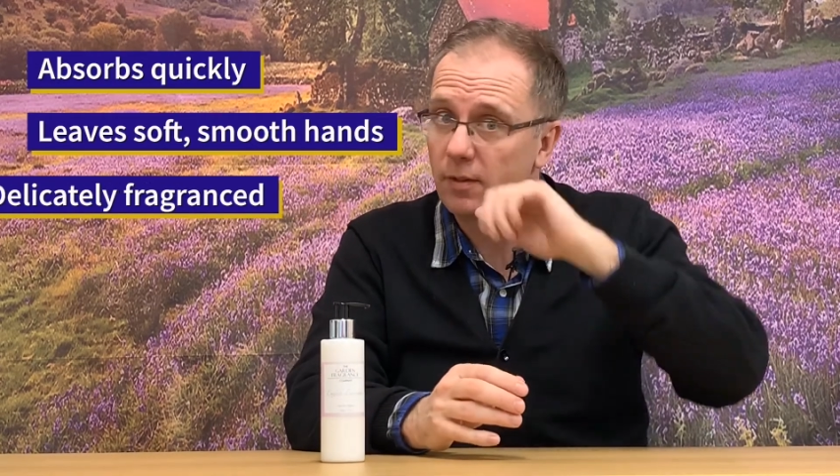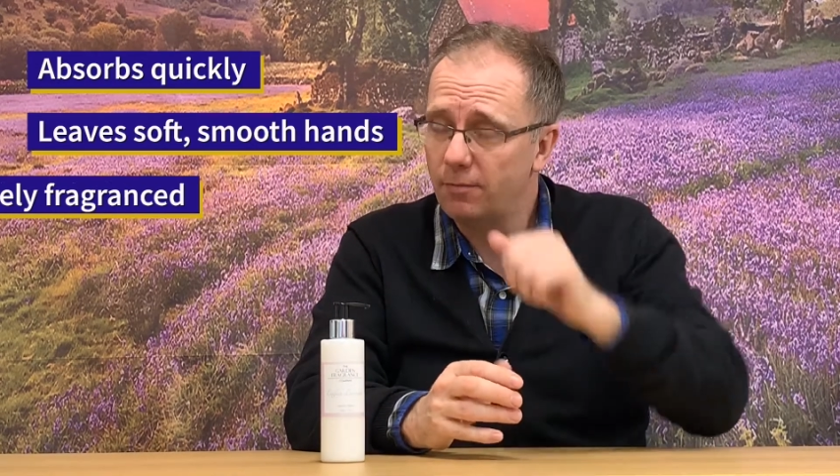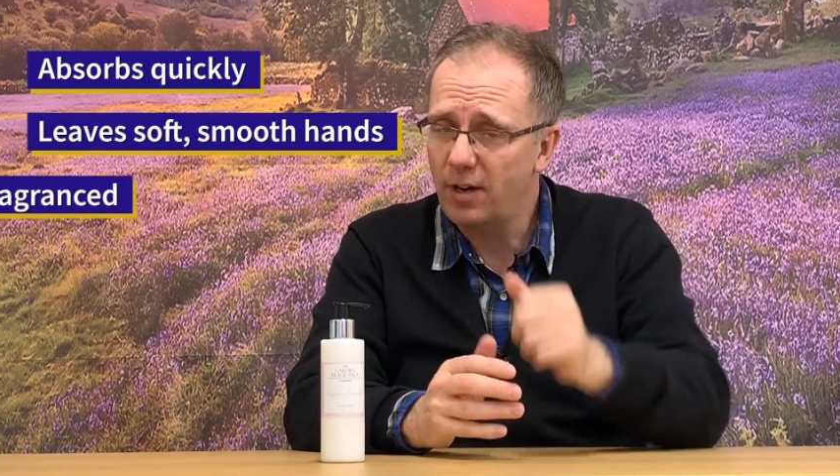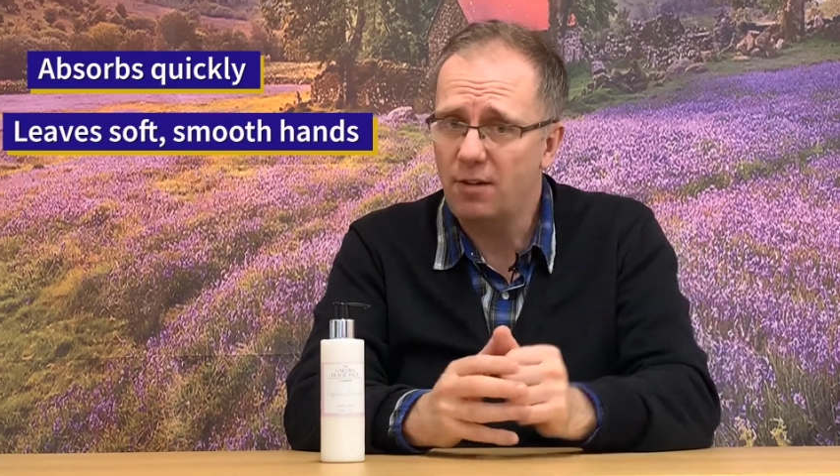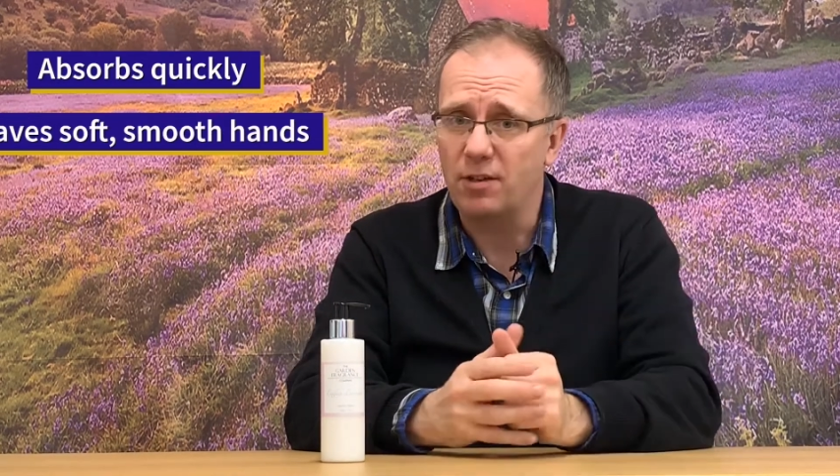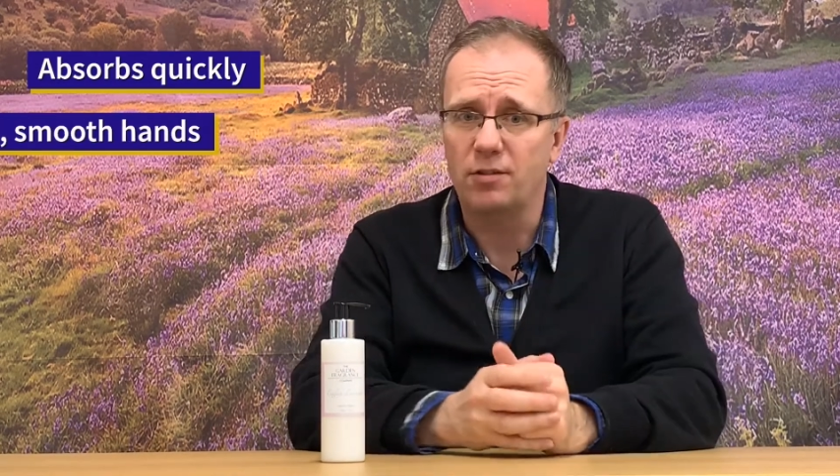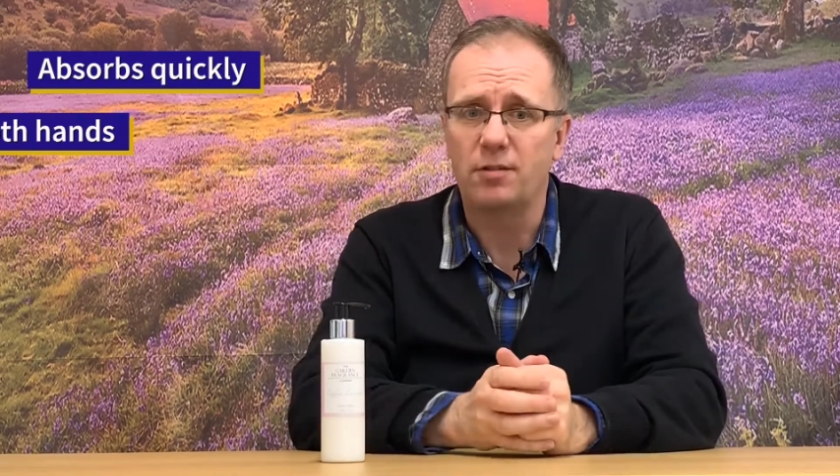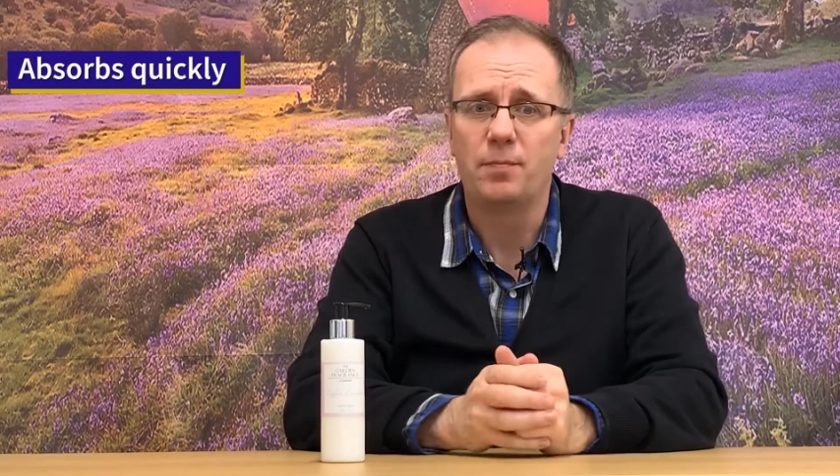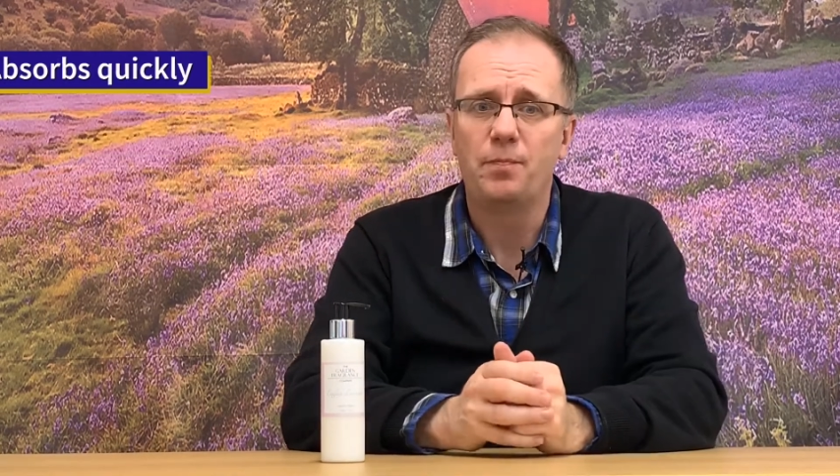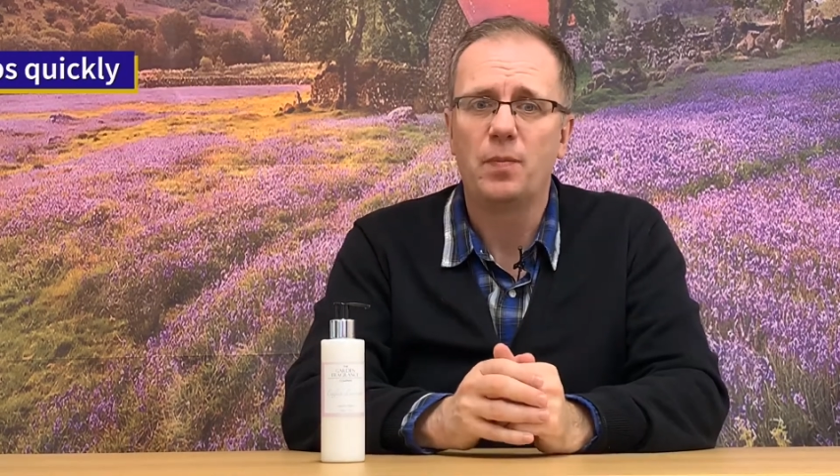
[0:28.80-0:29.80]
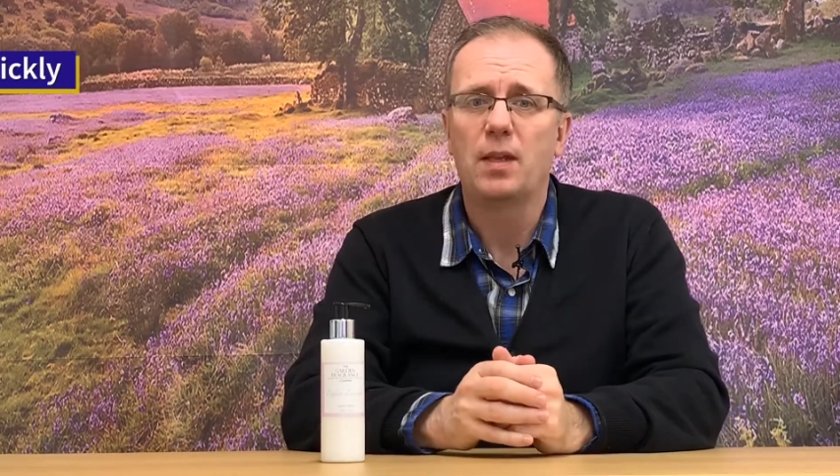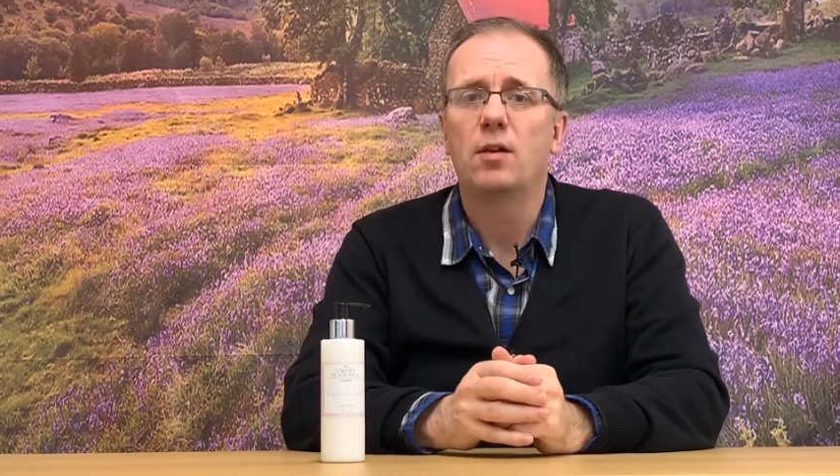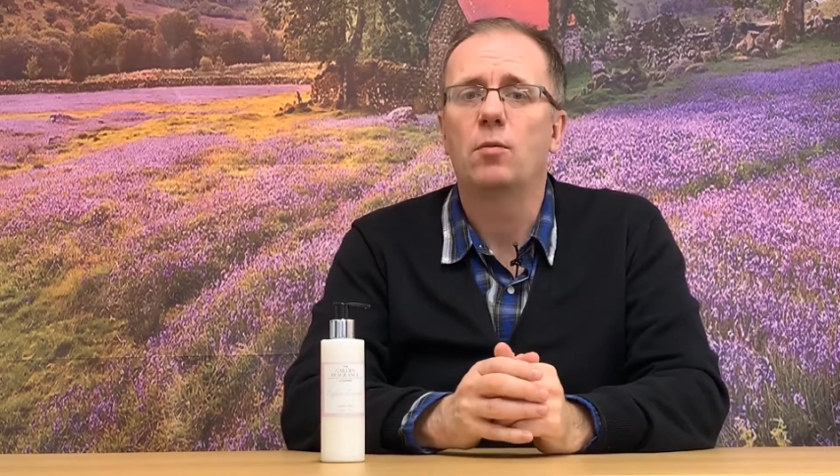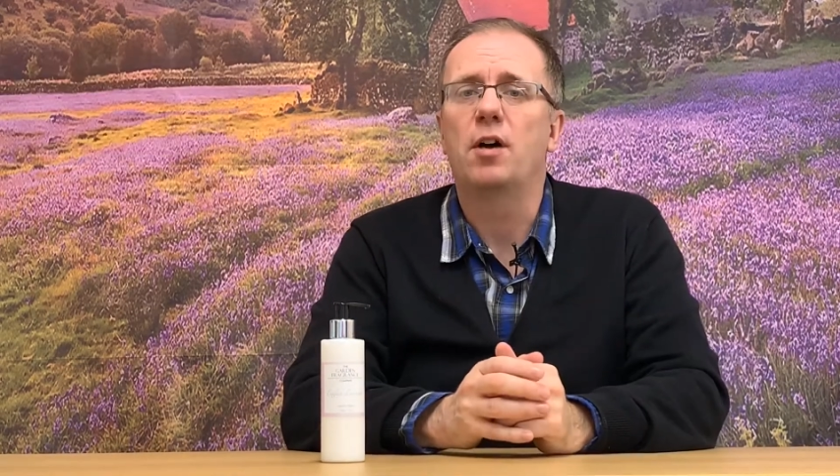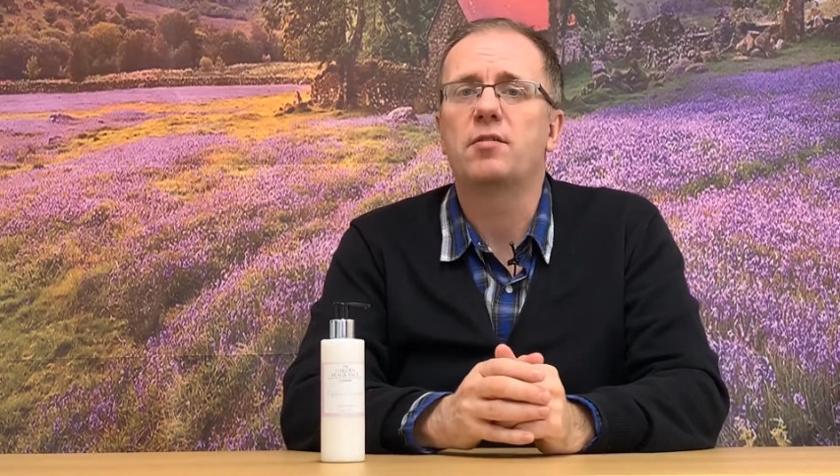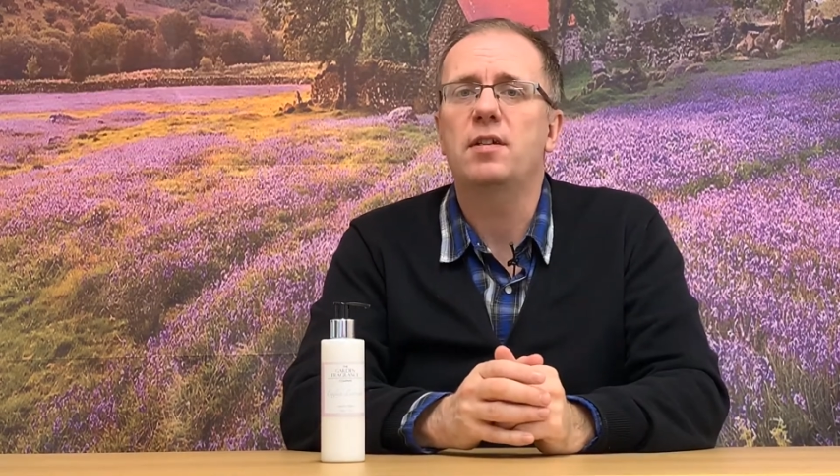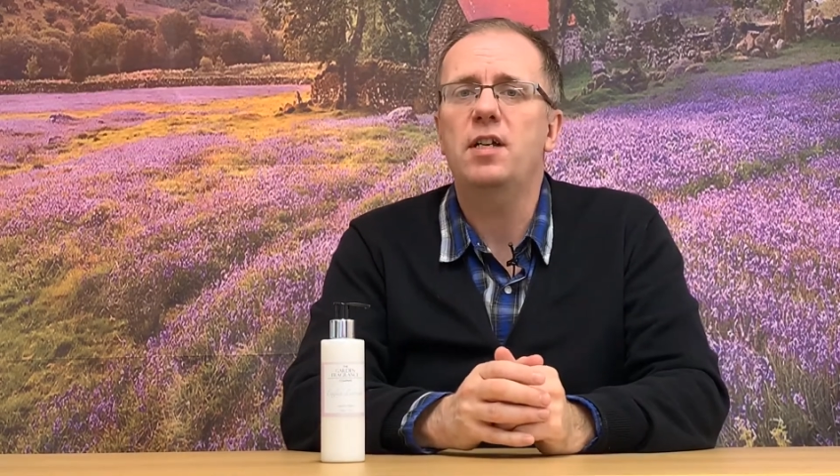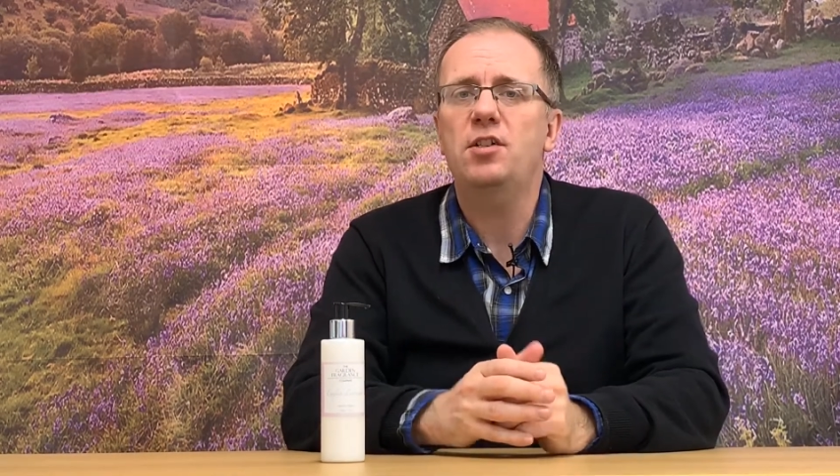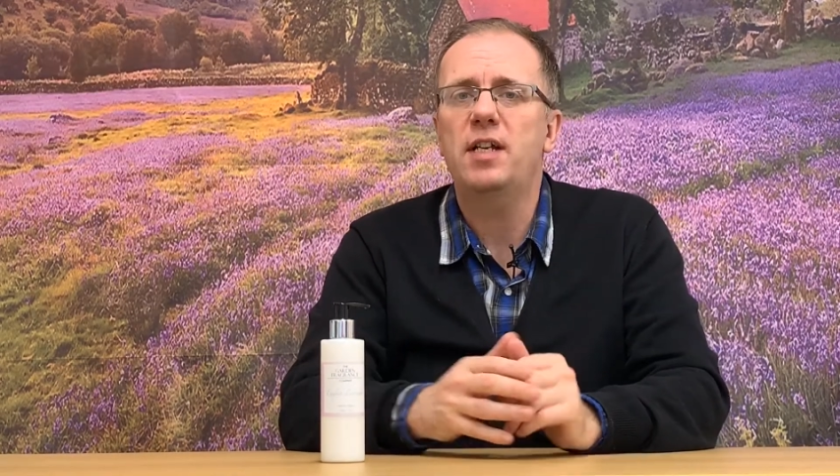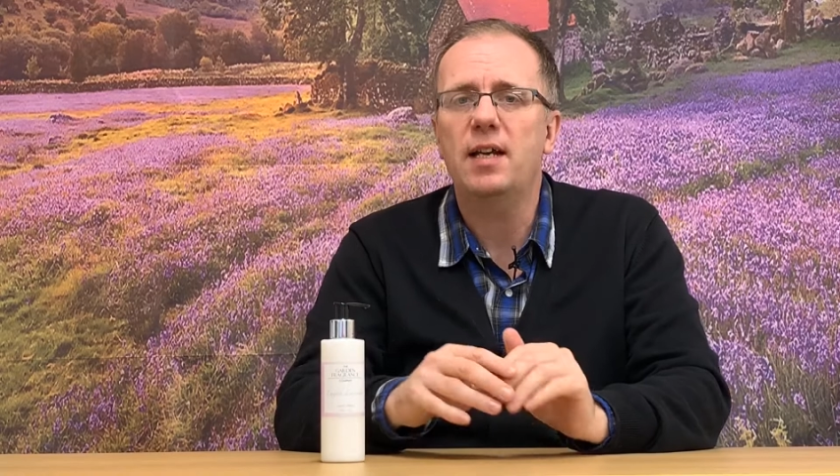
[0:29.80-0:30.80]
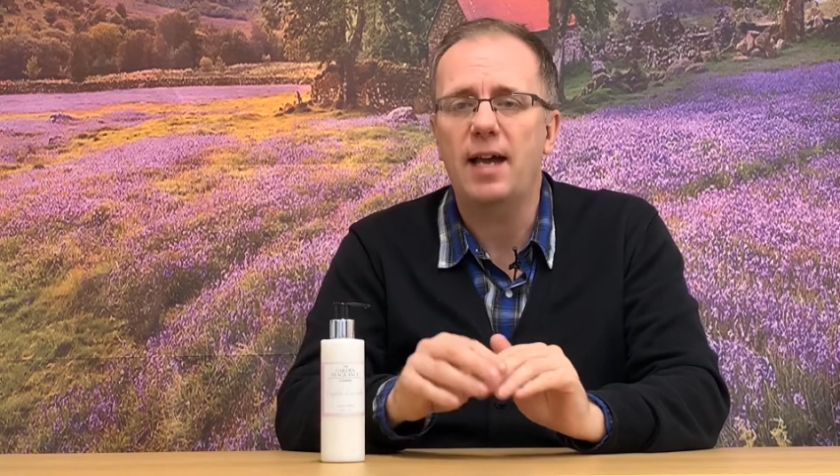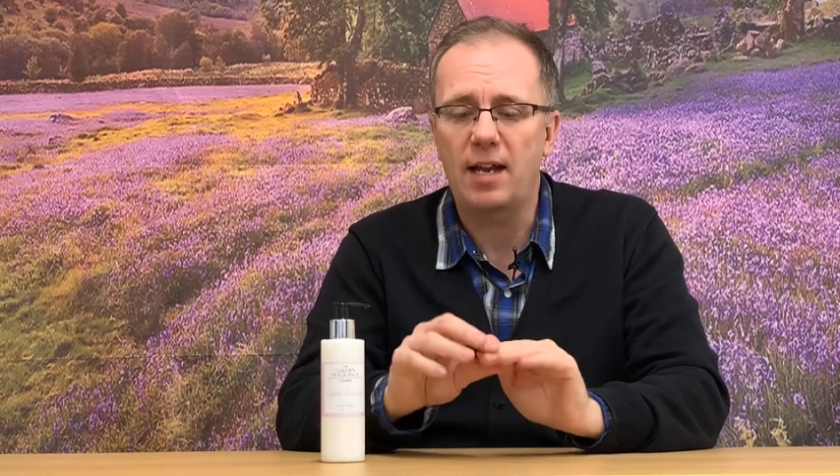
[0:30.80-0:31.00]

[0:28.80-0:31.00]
fragranced whilst conditioning